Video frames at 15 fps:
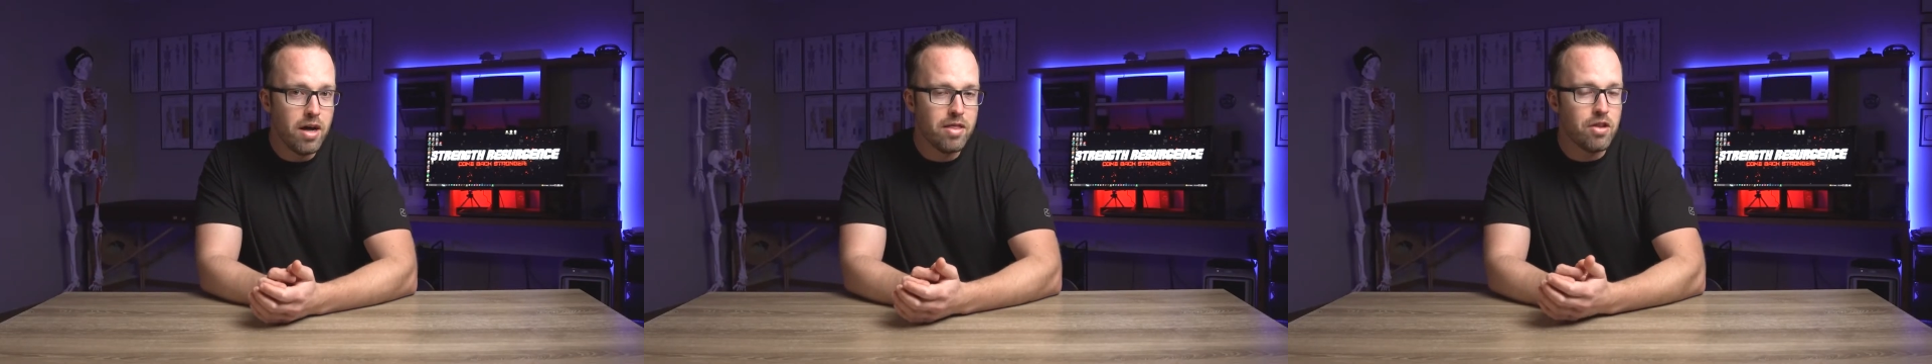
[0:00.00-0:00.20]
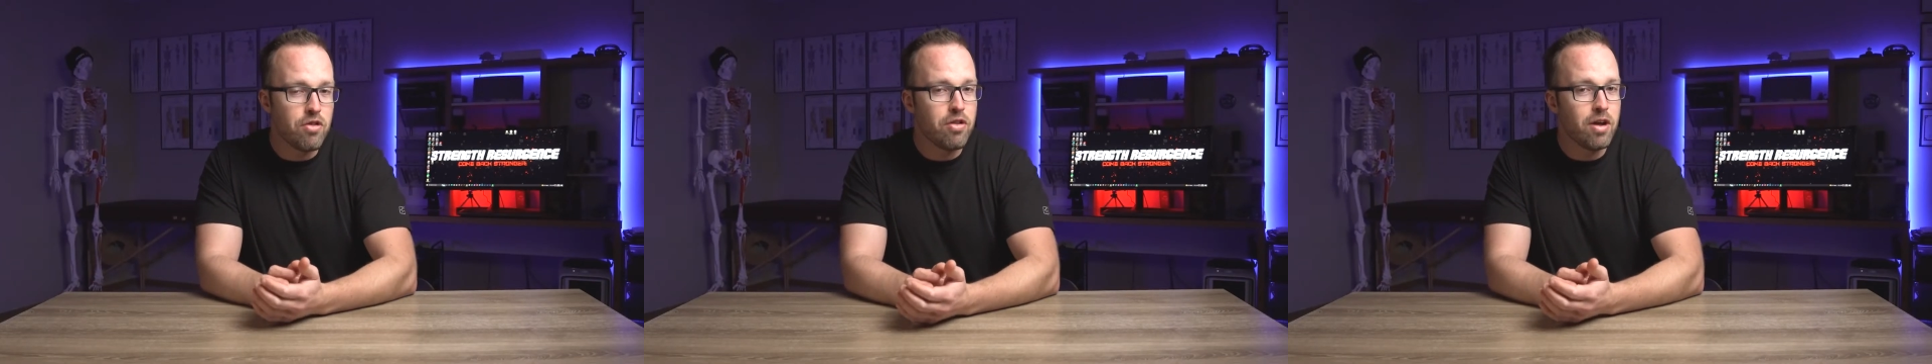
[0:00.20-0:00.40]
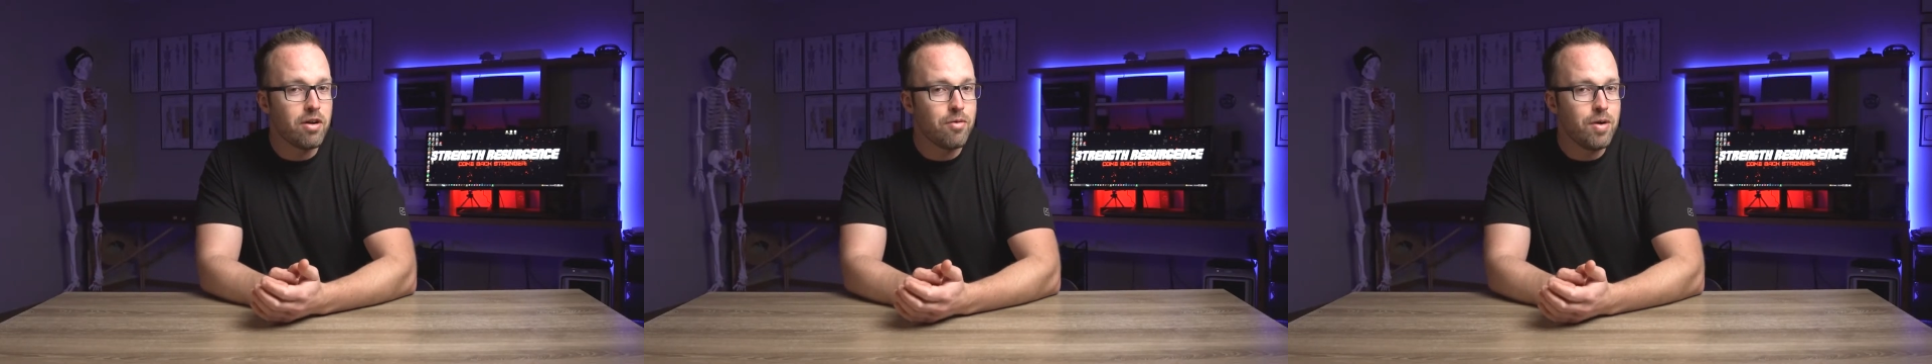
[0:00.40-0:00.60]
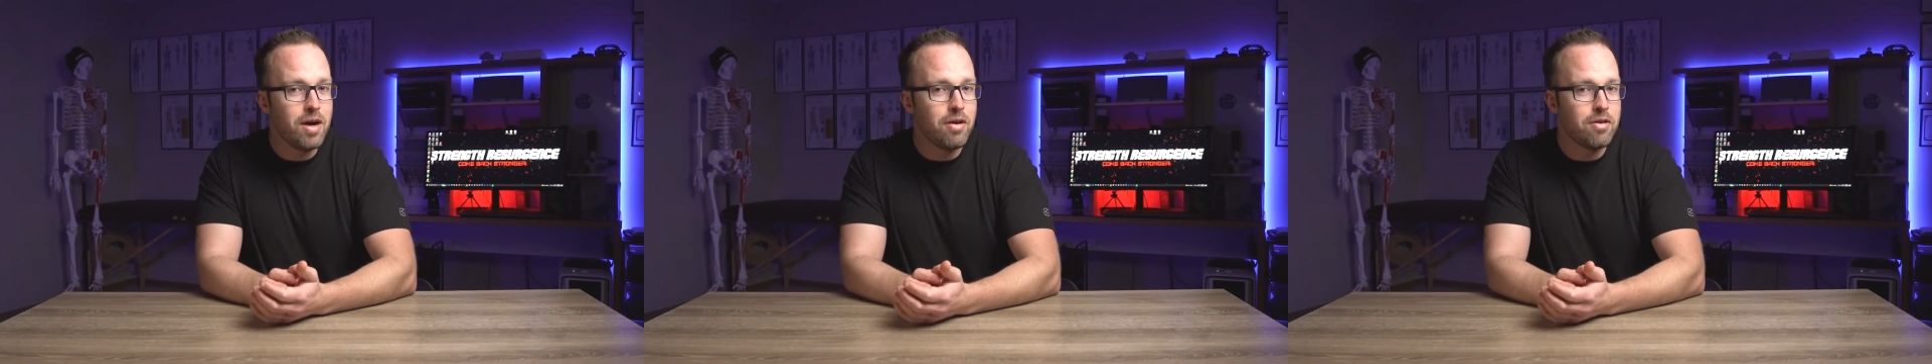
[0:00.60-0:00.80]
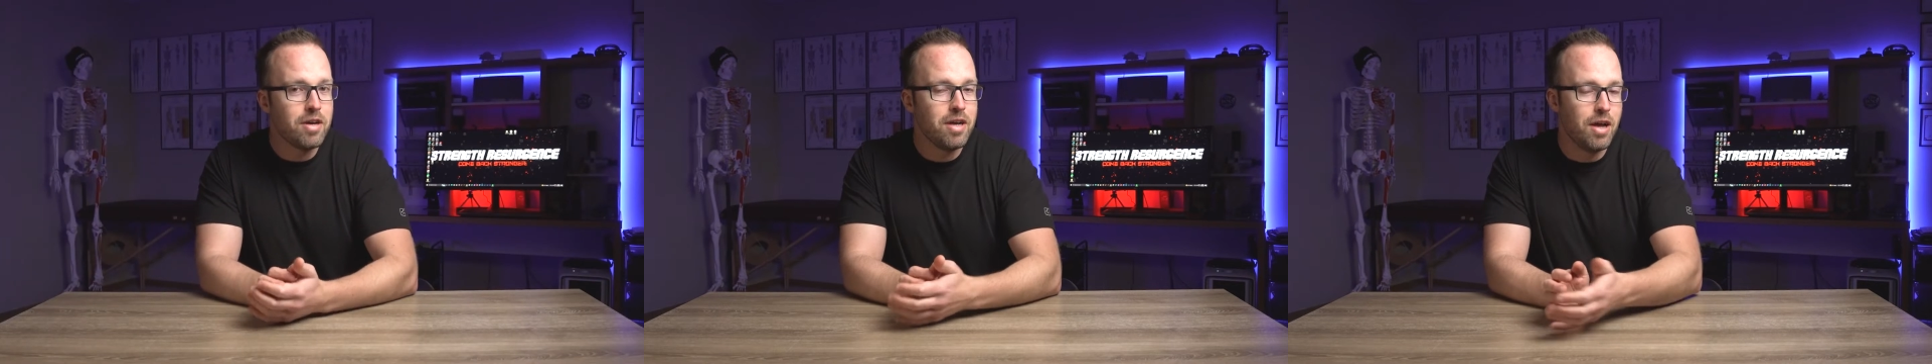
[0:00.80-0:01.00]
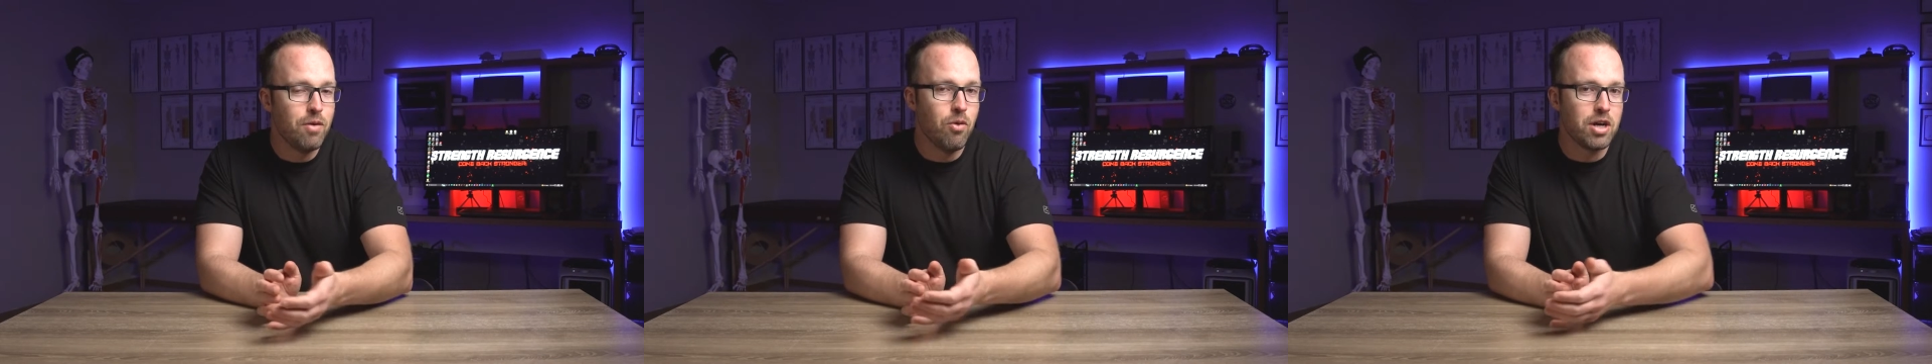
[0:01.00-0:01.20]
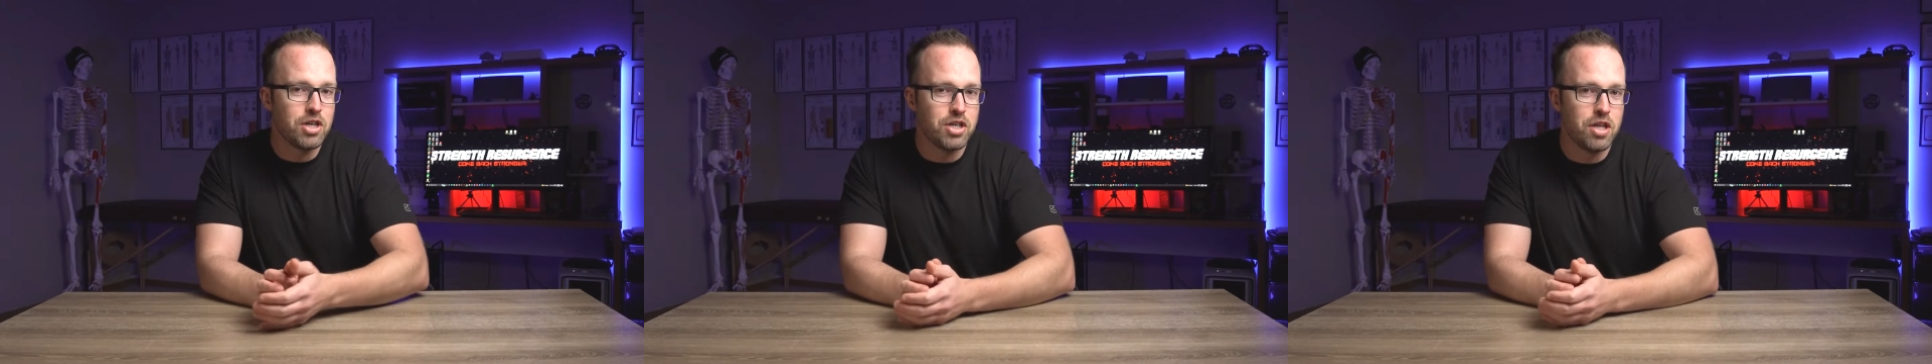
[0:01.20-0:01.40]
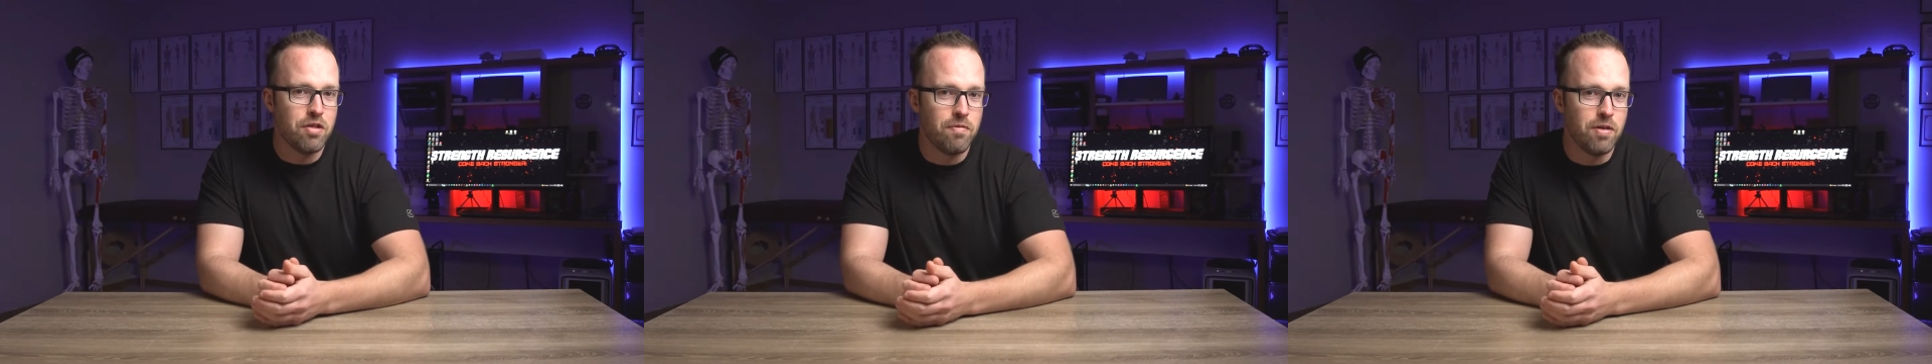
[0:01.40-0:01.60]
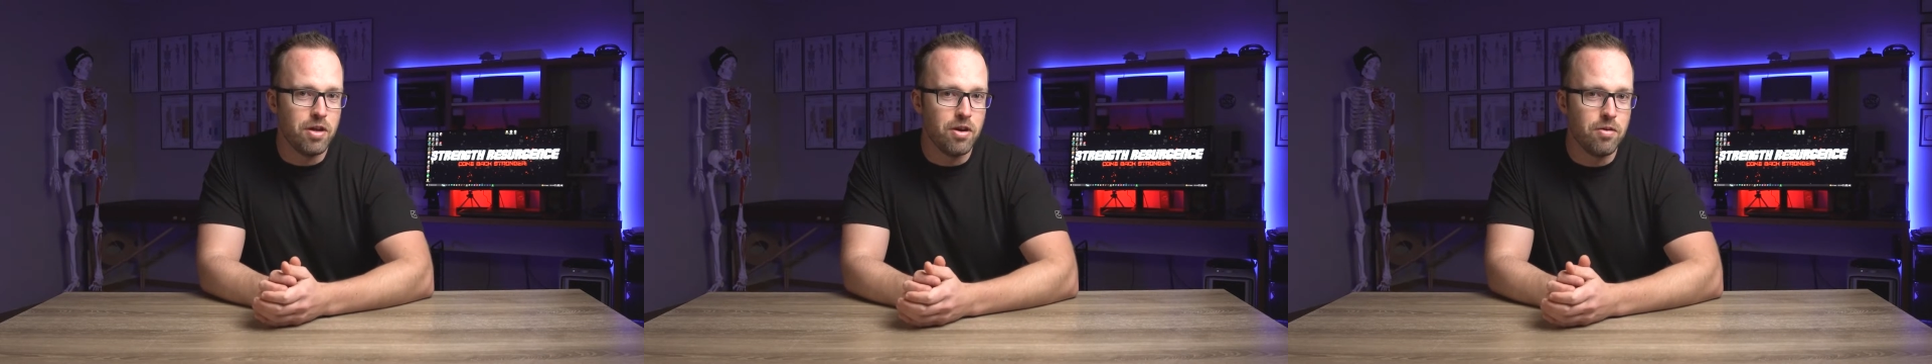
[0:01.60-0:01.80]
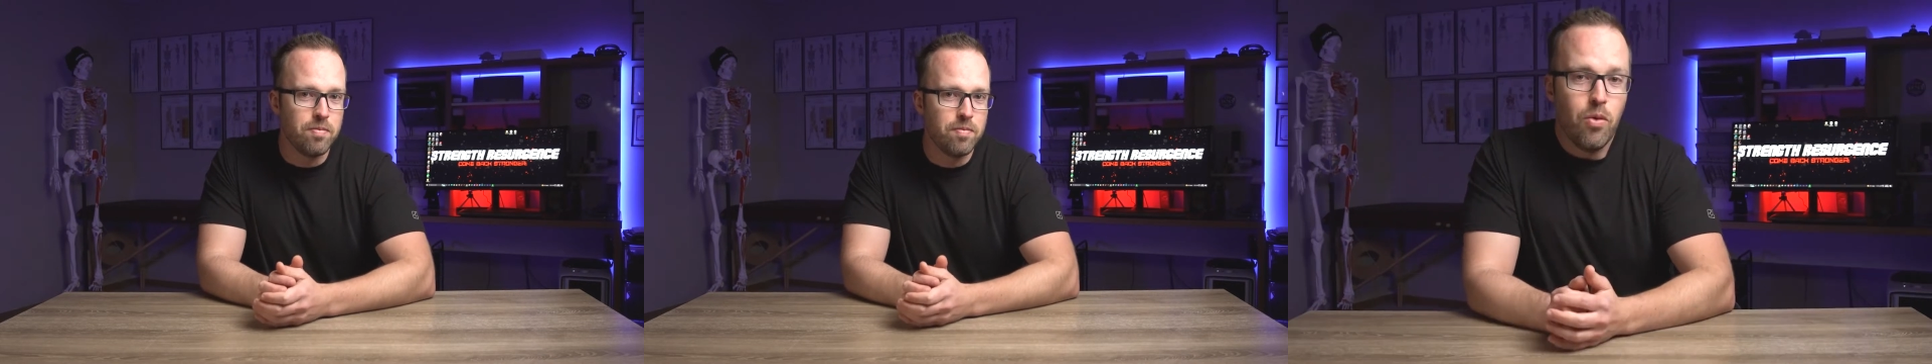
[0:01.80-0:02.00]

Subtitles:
then stick around and watch this video.